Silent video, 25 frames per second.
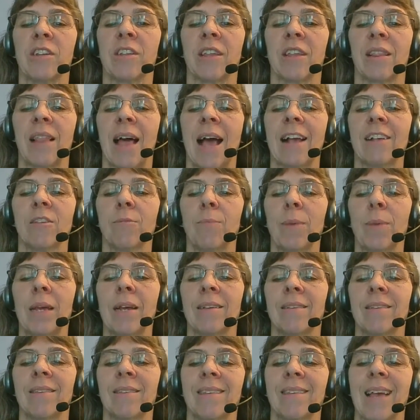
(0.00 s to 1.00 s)
to the class
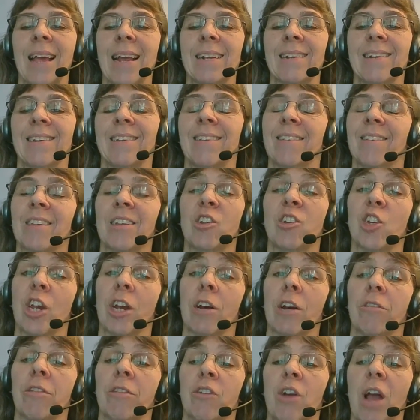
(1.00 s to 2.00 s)
because scientists
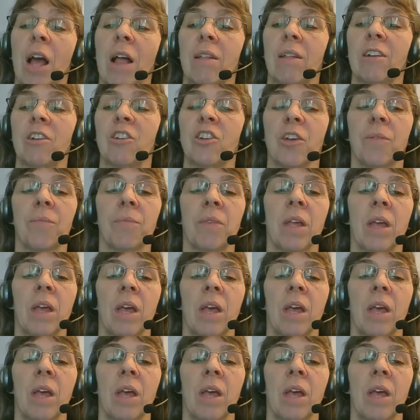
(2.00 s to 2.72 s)
share their knowledge.